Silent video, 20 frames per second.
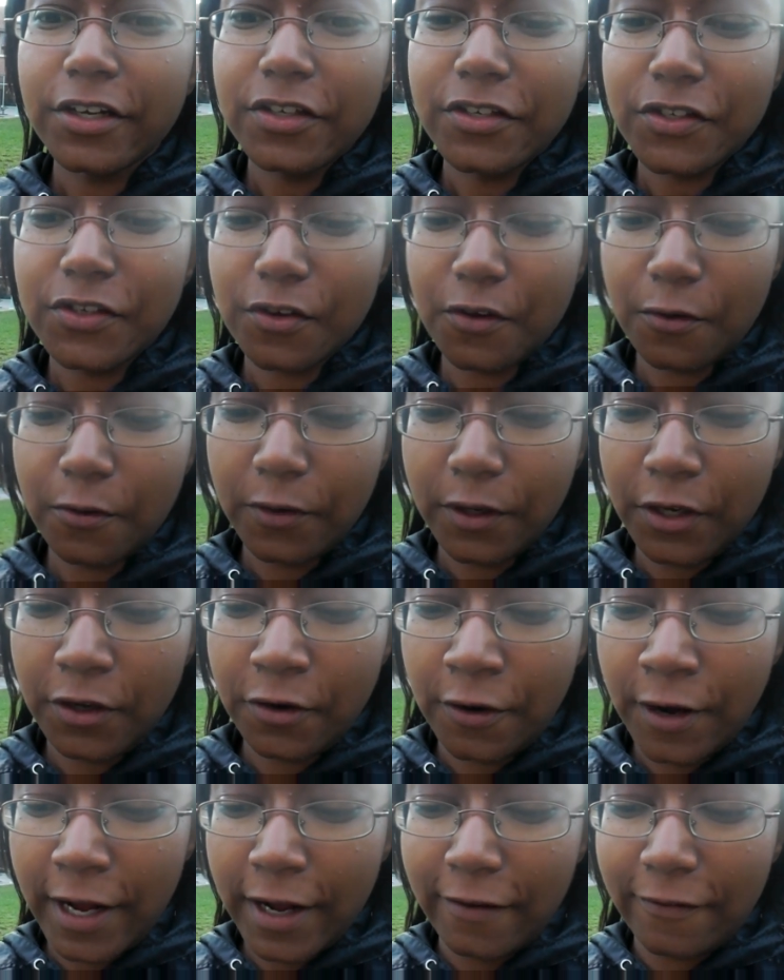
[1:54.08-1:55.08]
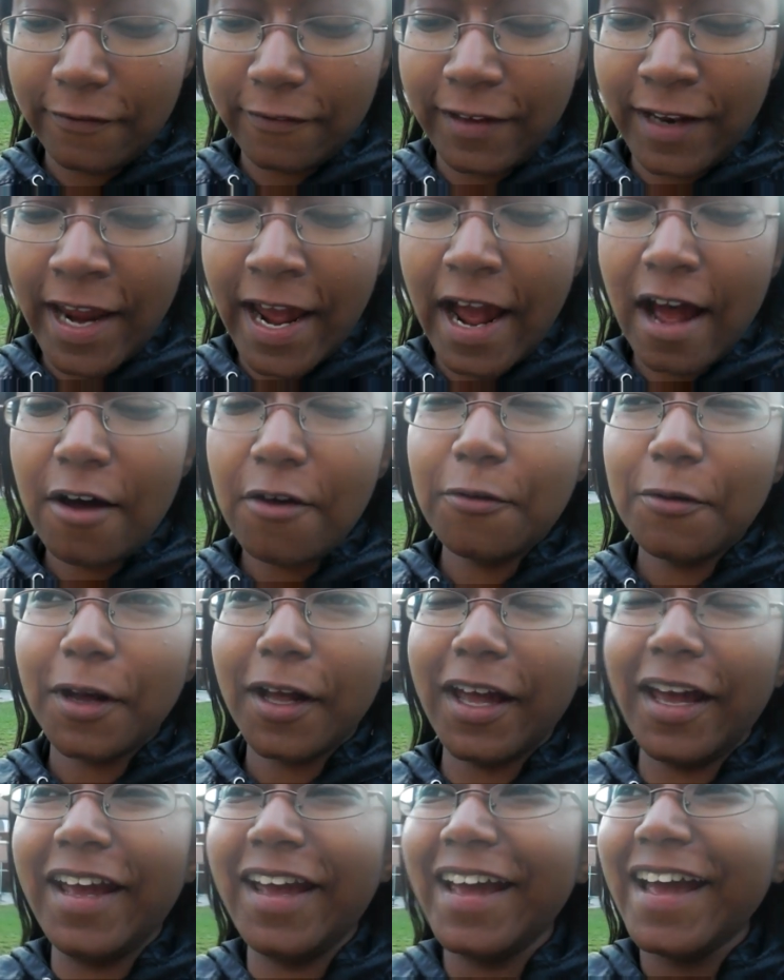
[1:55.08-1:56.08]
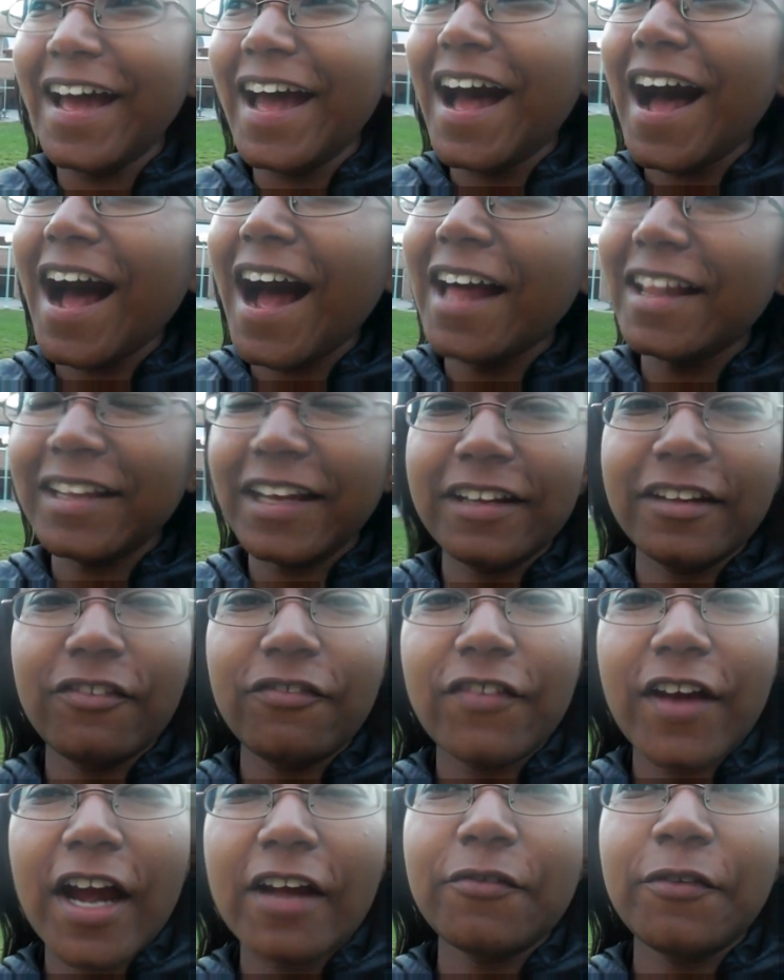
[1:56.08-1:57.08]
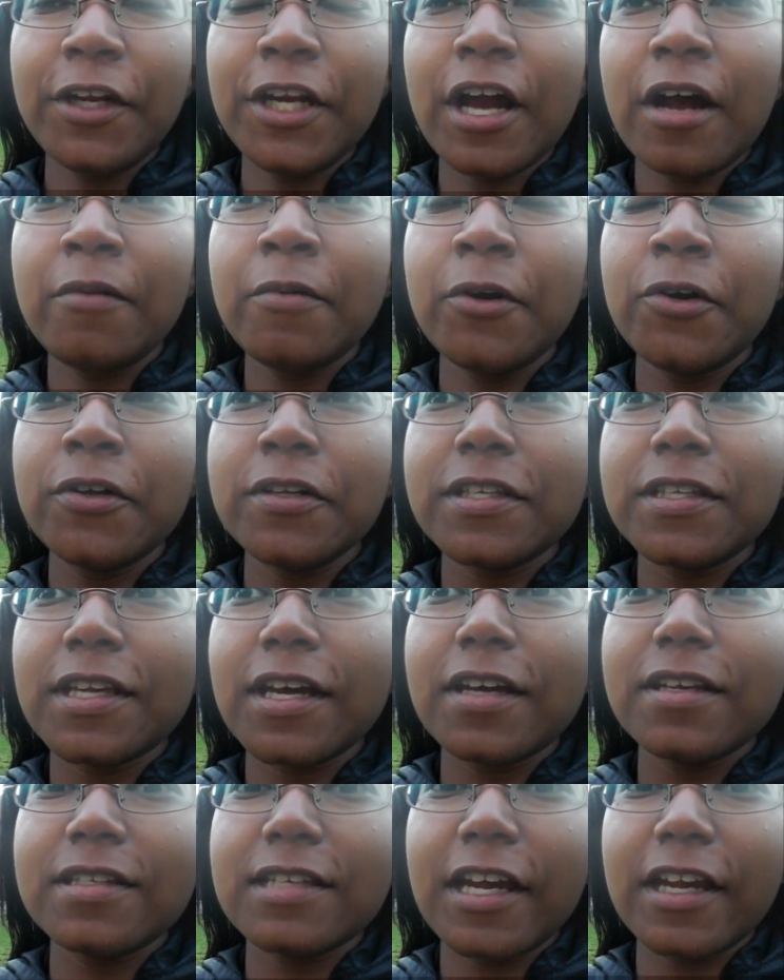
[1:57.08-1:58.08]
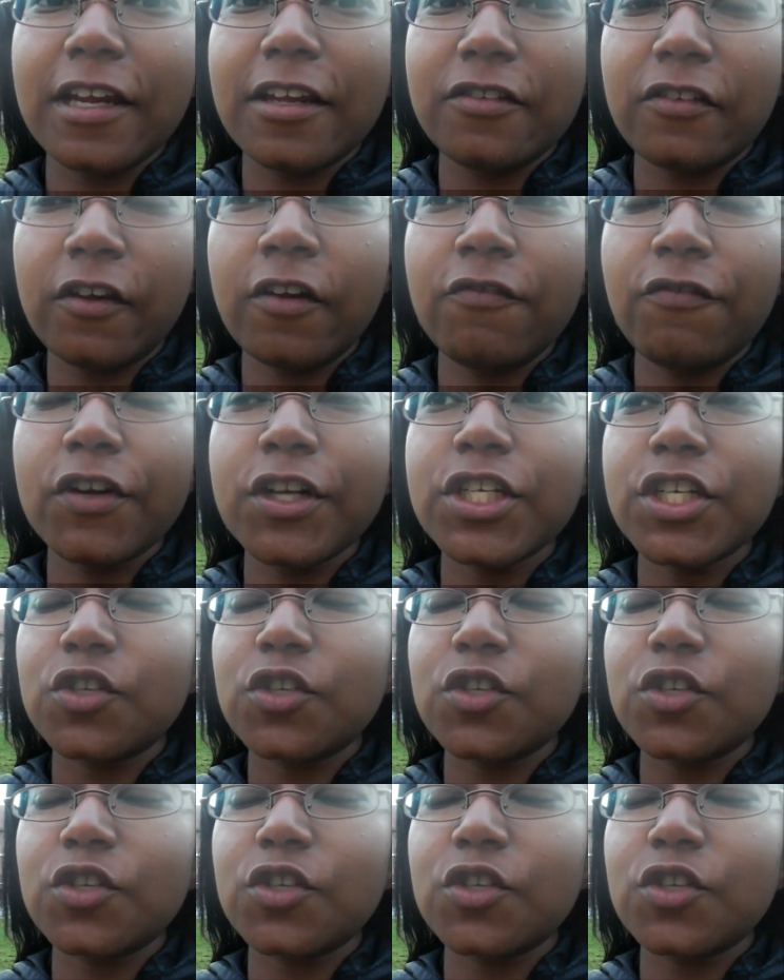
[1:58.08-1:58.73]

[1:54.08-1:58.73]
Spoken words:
So, you know, now, I like the fact when Yamamoto says that he's gonna finish